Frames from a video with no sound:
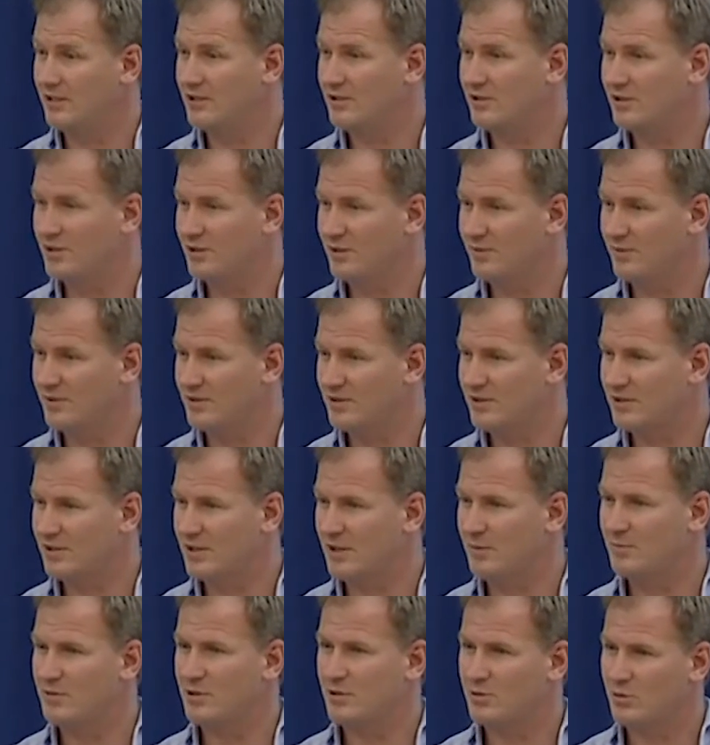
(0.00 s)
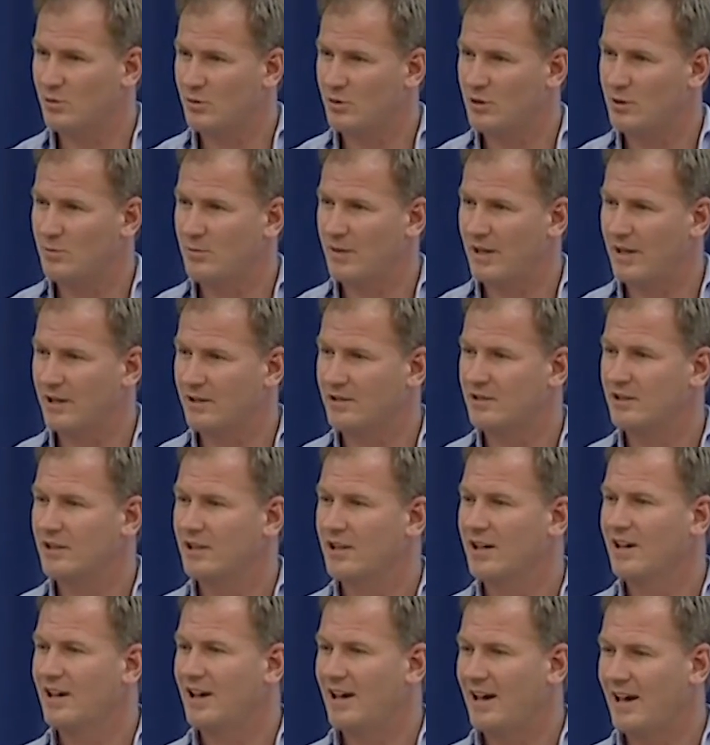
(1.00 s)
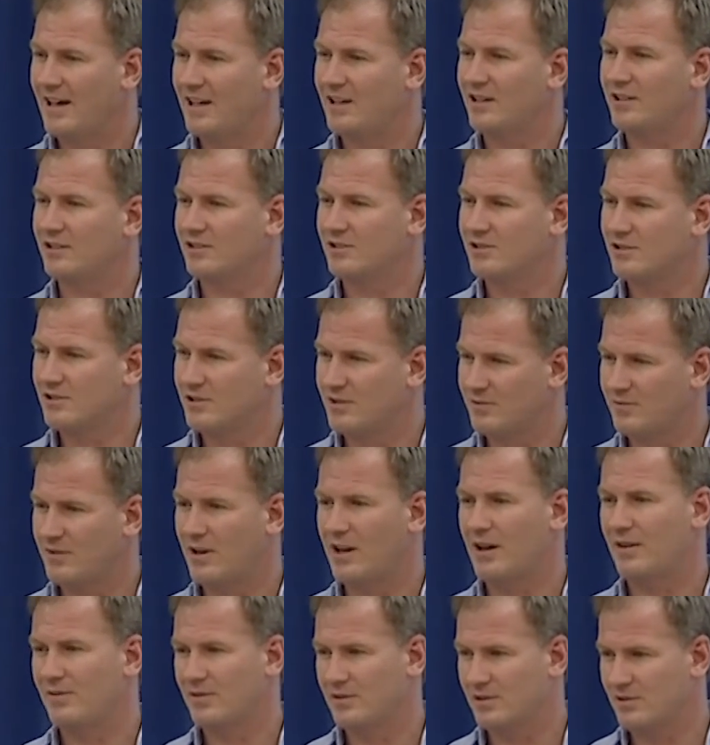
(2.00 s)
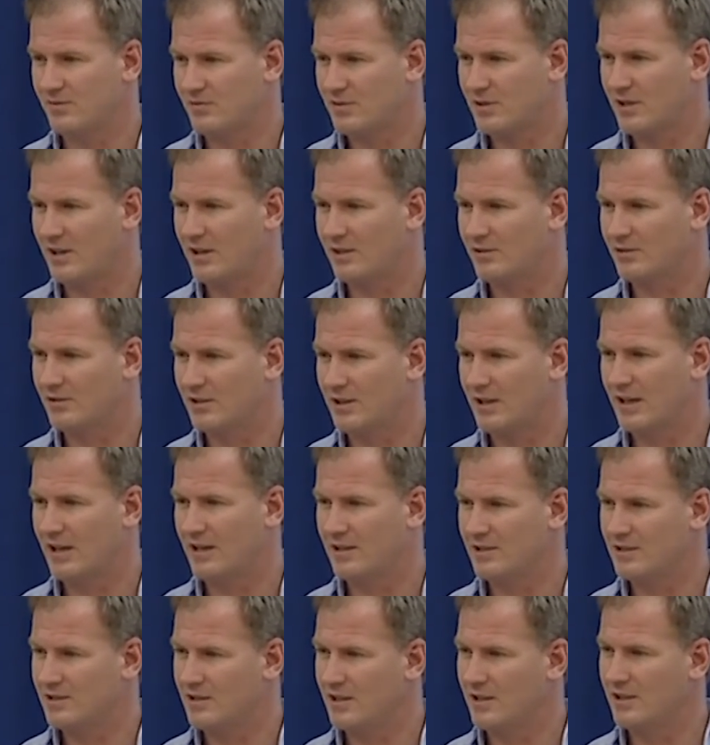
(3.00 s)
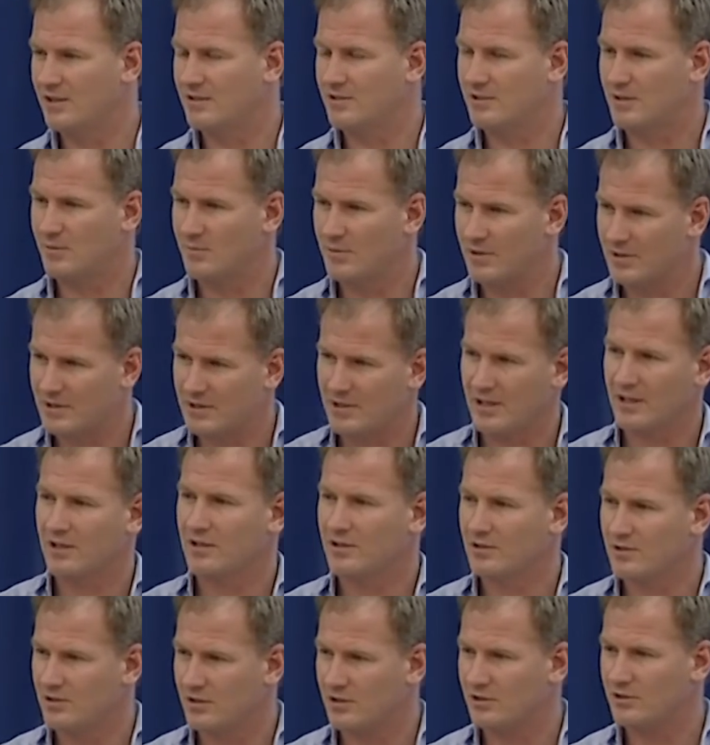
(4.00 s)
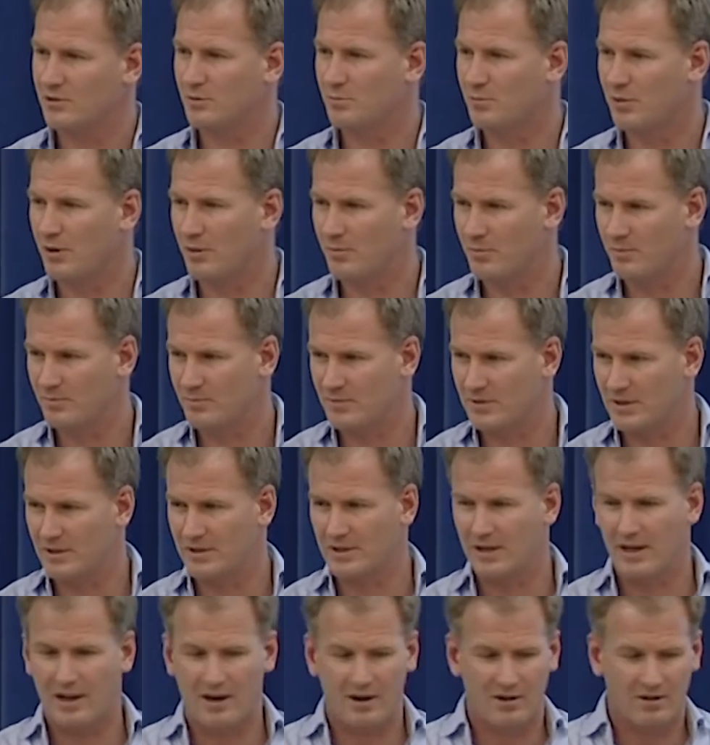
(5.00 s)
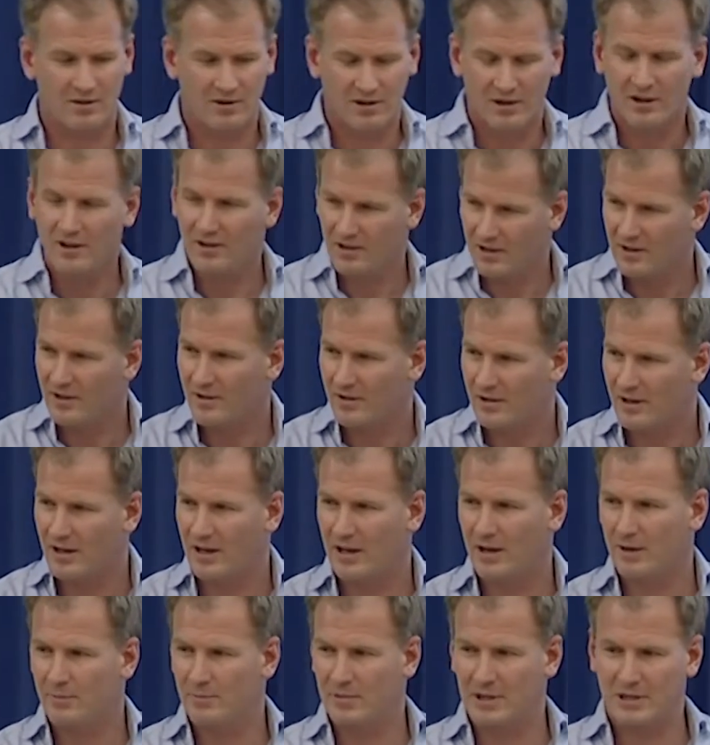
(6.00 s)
service to come and talk about adult survivors of childhood cancer and some of the psychosocial problems that they're um,